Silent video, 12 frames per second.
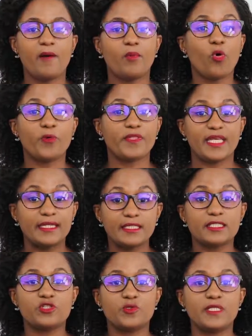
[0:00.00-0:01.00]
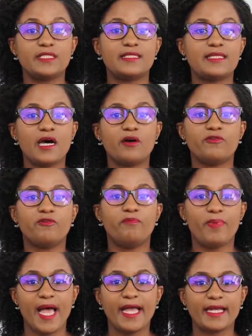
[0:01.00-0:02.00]
or the industry
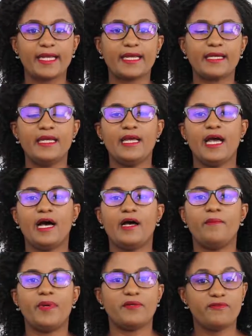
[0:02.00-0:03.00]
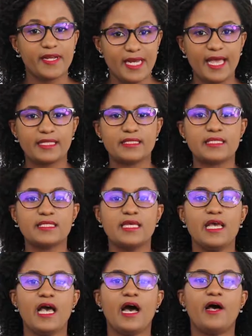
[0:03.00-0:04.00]
itself, bank and finance,
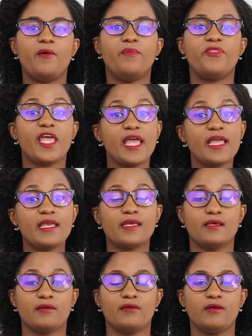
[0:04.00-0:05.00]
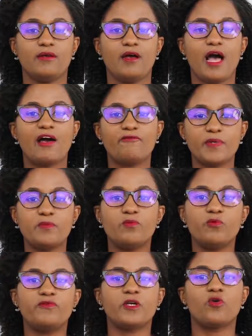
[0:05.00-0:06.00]
they have been
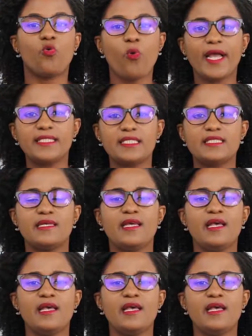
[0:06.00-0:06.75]
moving quite